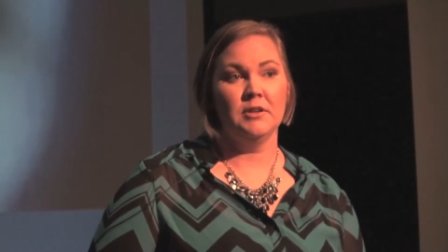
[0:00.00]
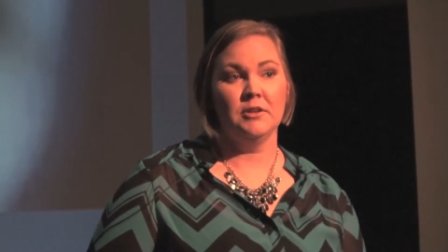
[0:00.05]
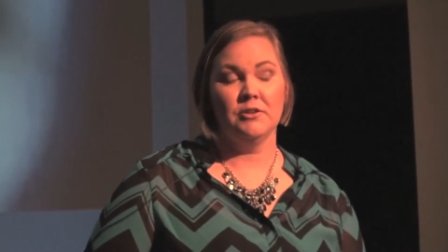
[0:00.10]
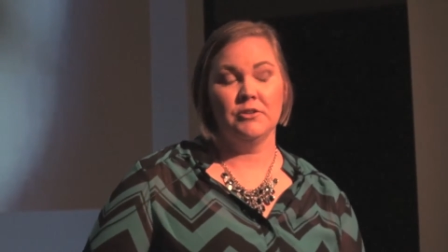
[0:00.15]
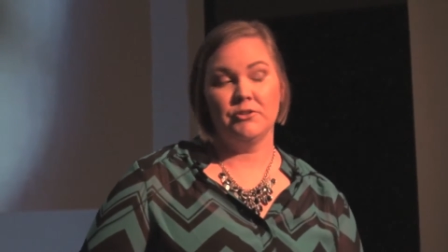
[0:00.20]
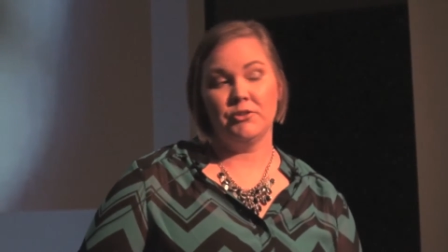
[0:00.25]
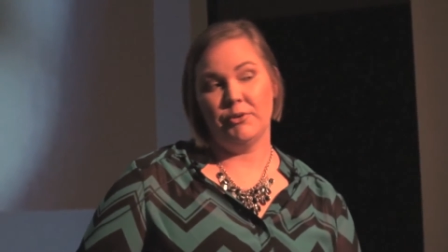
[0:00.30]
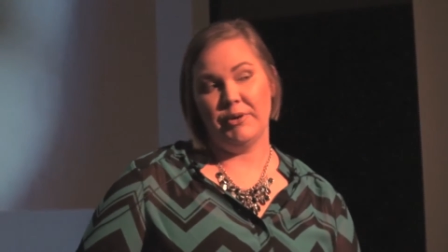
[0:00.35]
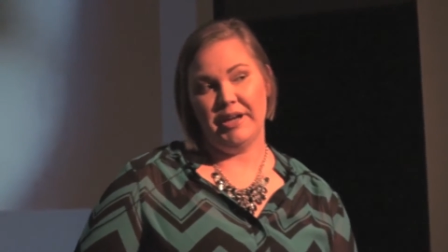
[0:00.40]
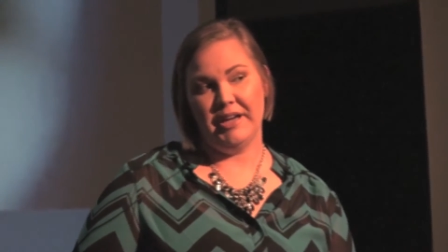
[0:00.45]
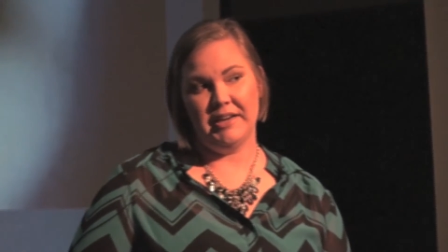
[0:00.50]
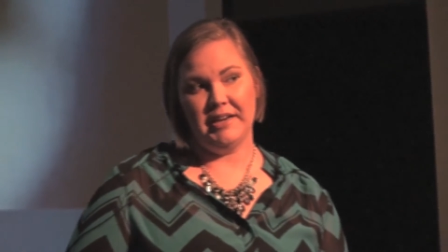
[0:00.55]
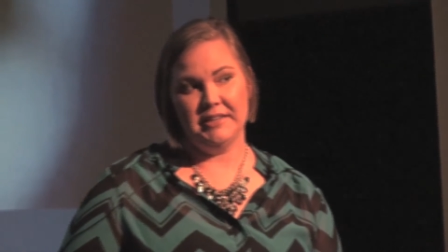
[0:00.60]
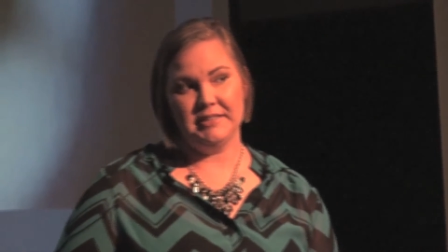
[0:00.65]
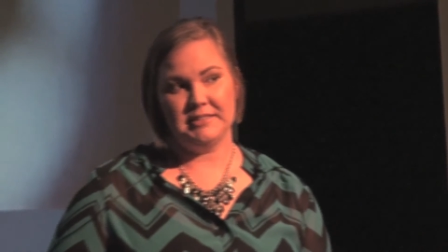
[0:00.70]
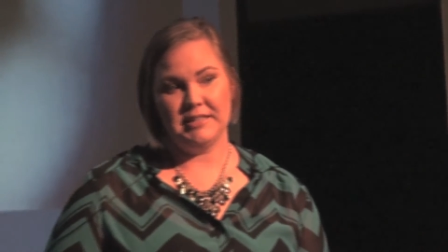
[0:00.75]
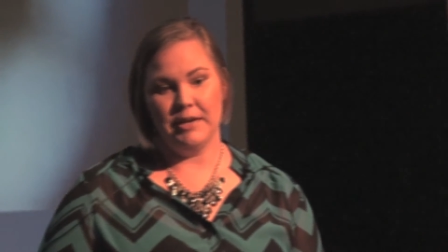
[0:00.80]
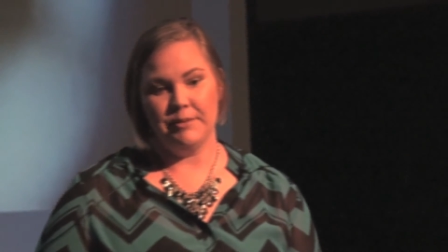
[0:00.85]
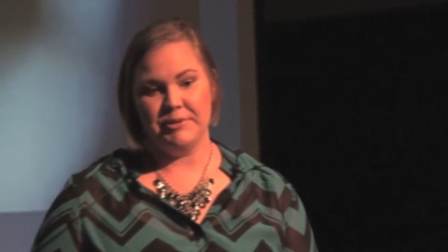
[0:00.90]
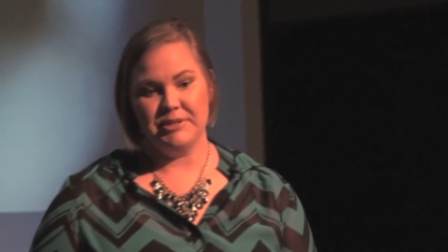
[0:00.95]
So had I
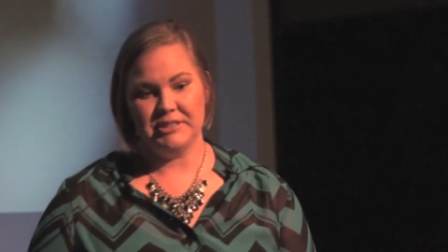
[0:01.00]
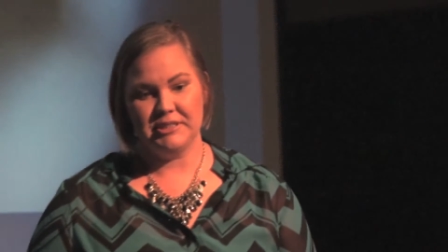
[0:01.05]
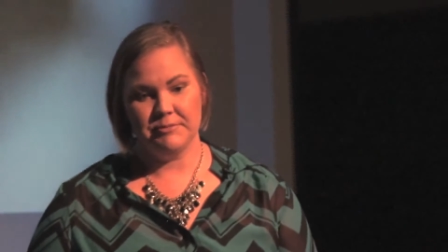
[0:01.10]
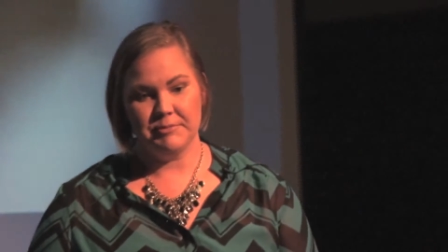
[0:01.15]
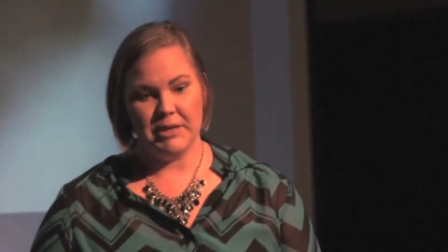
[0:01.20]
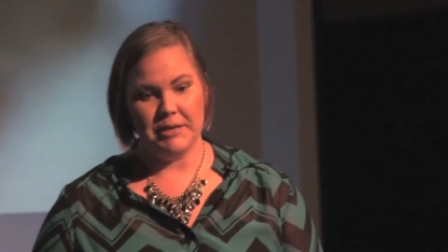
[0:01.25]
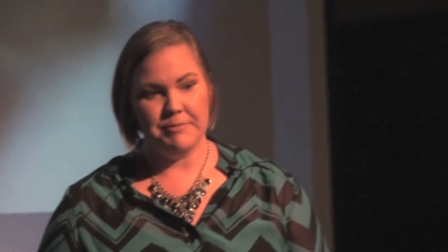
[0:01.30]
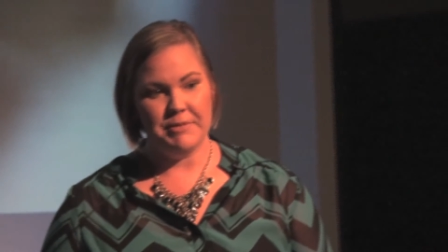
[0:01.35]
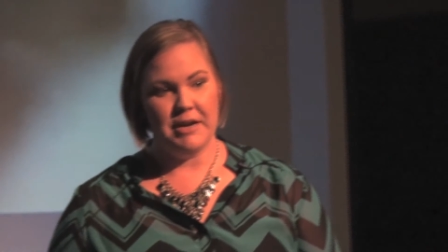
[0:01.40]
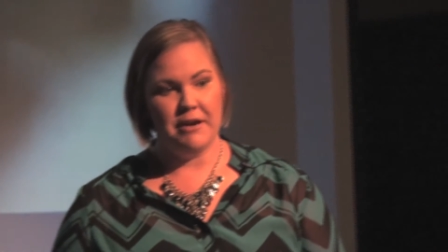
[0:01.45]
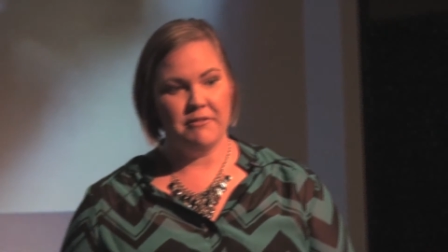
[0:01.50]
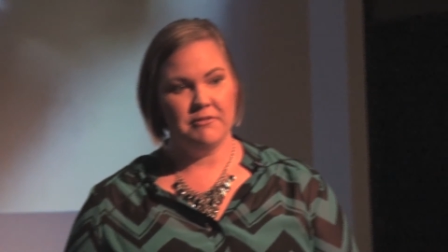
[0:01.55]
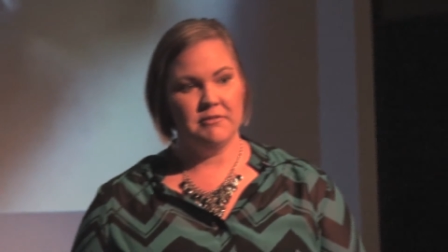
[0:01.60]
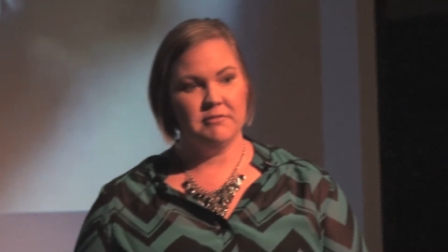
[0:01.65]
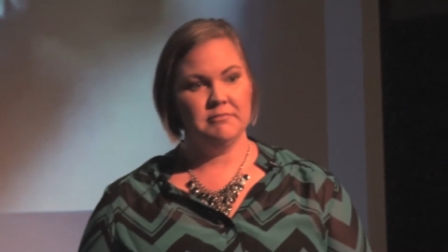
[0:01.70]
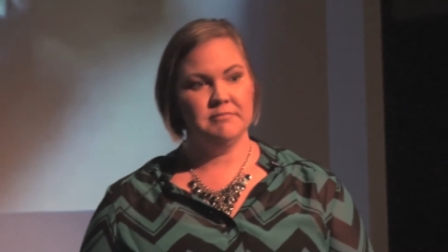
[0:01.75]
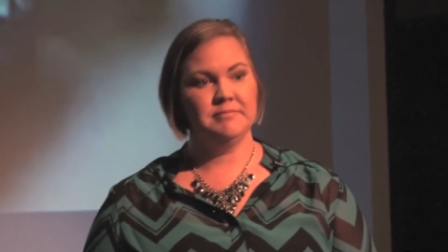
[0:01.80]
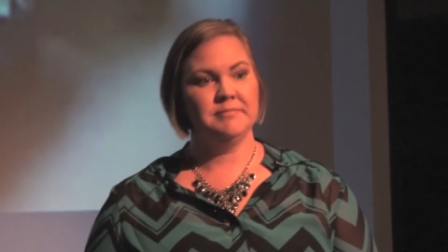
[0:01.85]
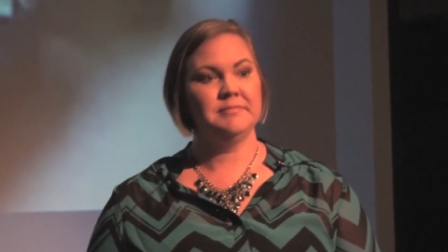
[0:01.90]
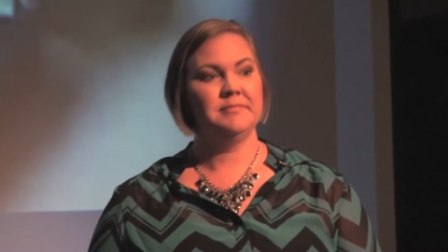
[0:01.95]
summited my
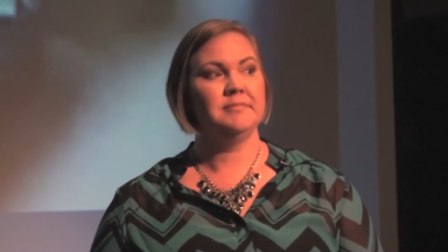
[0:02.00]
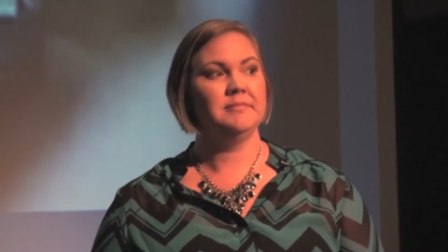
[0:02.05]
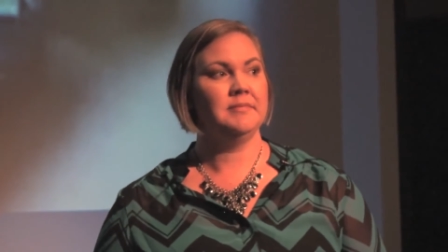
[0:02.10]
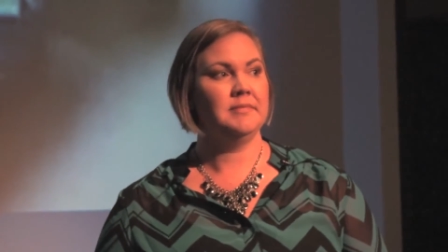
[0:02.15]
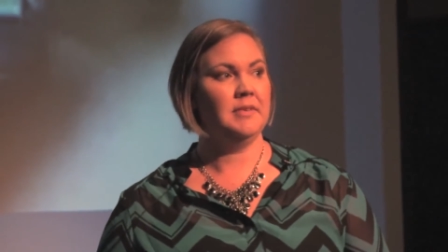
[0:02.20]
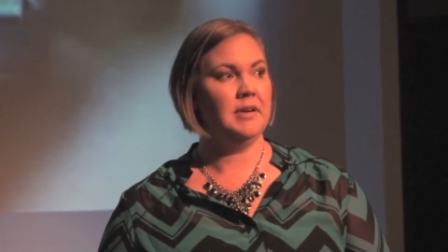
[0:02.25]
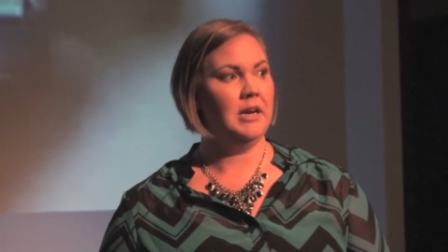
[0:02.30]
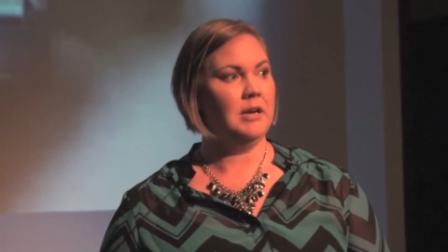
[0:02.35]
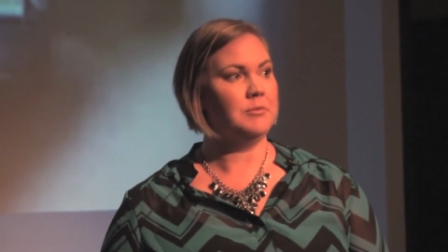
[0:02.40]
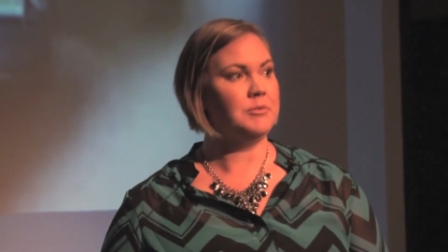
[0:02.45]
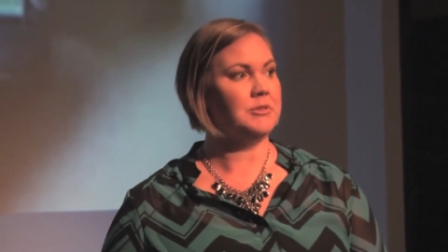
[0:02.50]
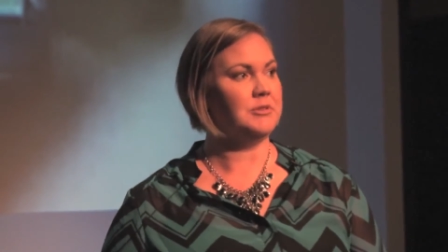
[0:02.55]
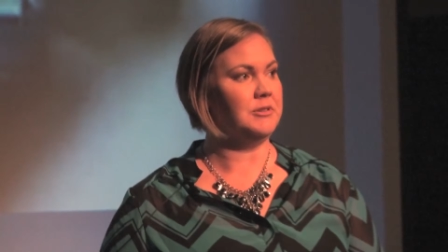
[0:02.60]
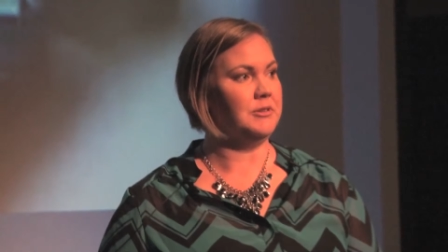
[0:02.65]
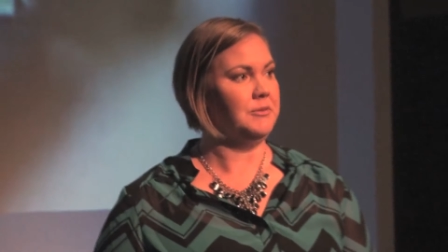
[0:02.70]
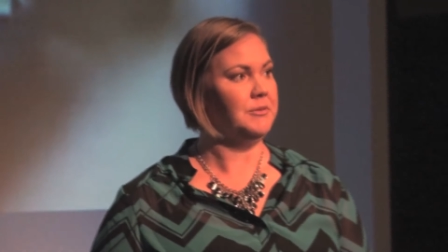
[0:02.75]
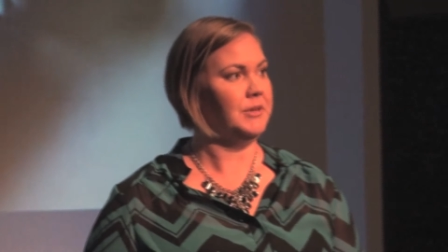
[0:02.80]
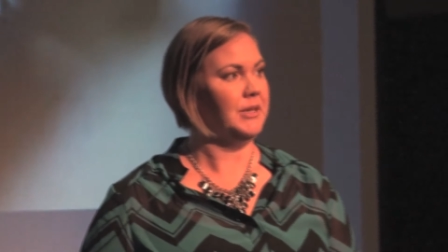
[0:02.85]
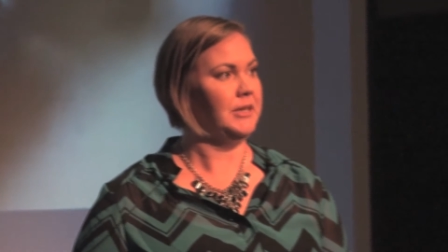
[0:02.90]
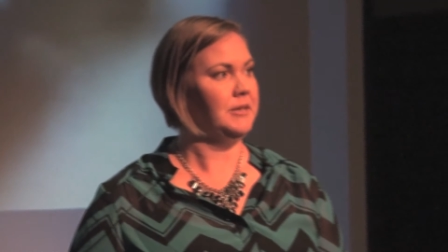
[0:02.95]
mountain?
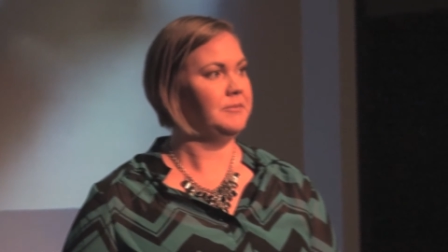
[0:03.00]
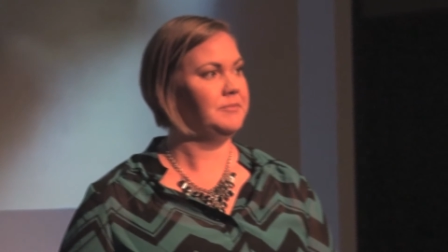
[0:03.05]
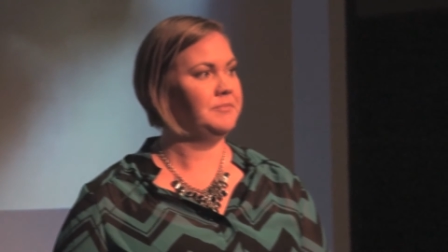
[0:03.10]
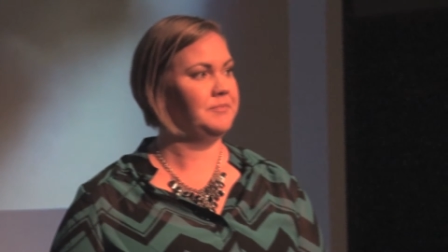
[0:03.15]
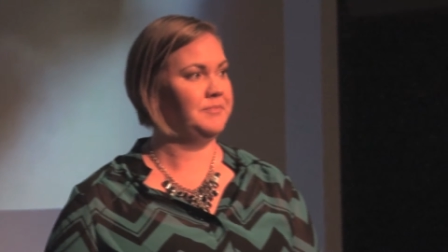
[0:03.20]
Absolutely.